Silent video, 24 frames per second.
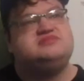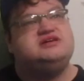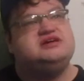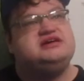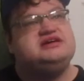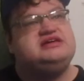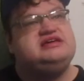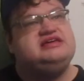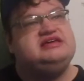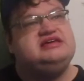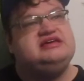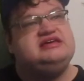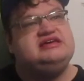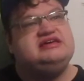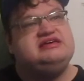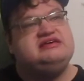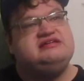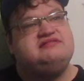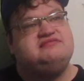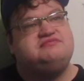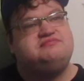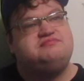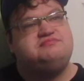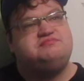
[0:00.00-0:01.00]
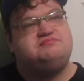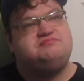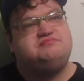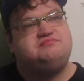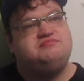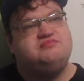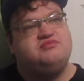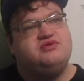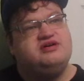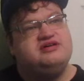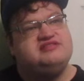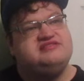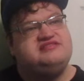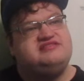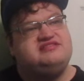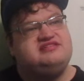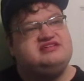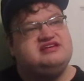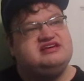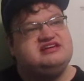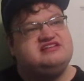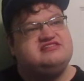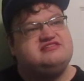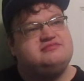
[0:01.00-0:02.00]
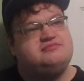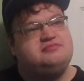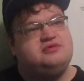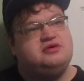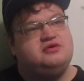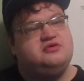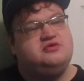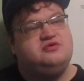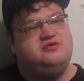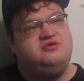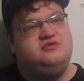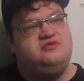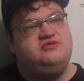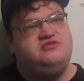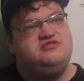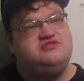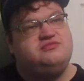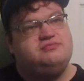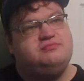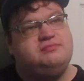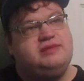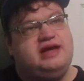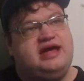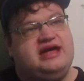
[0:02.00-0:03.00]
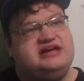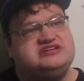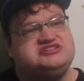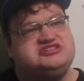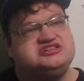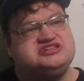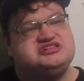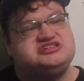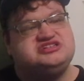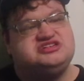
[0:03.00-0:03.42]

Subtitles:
he wants to expose magic